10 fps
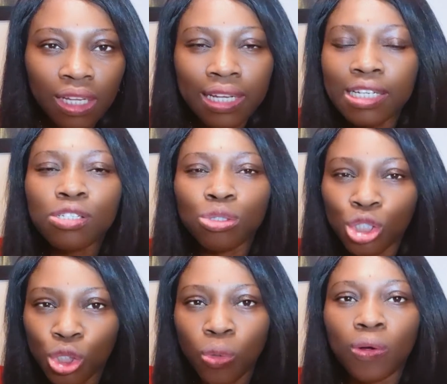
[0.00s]
It needs to
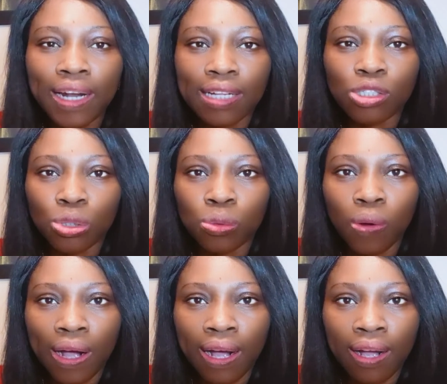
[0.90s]
show that
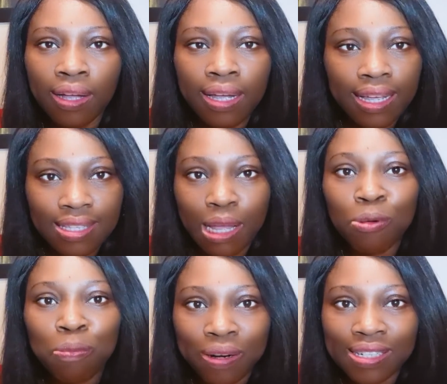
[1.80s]
you are a
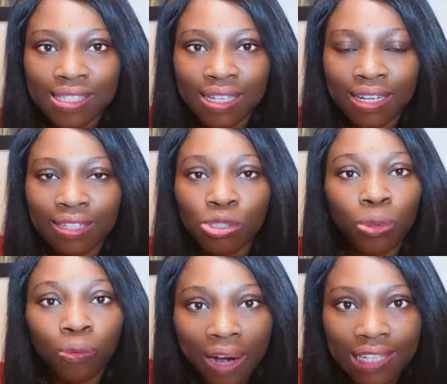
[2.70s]
stable person.
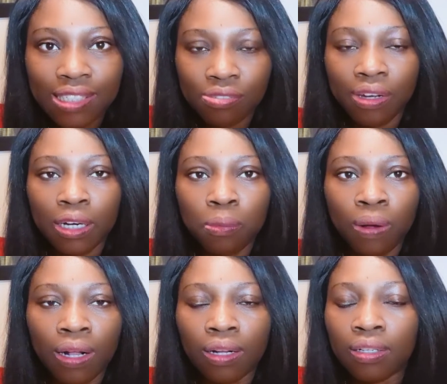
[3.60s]
So write it very
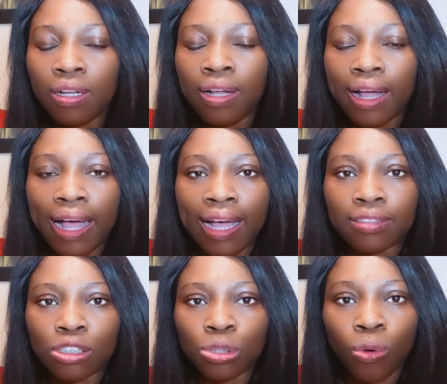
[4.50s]
well,
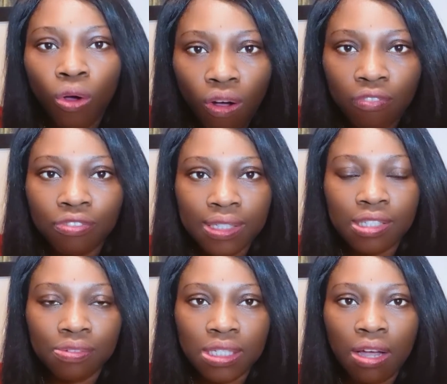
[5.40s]
and convince
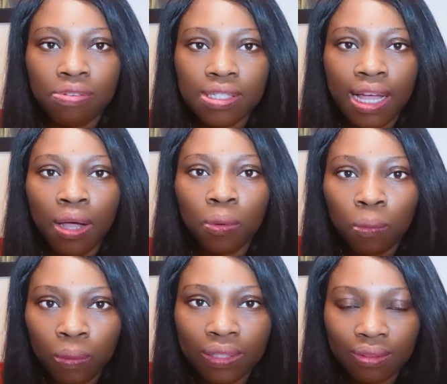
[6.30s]
the visa officer
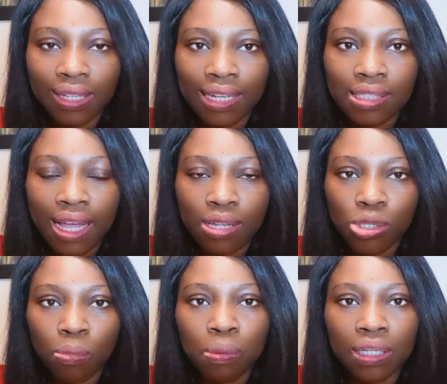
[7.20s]
with that
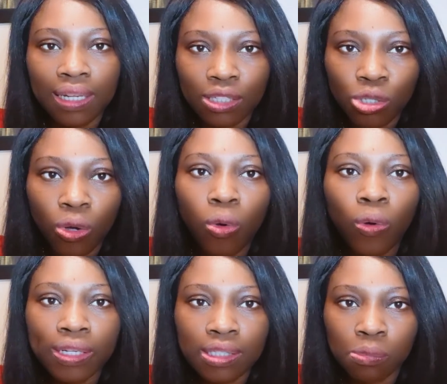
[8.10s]
SOP that you're
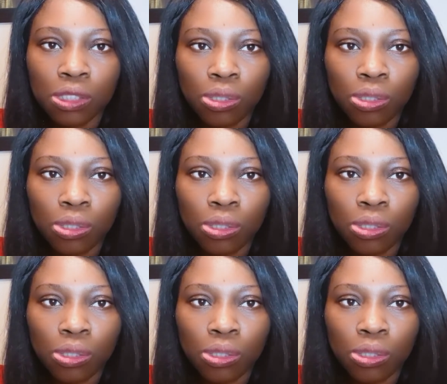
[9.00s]
going to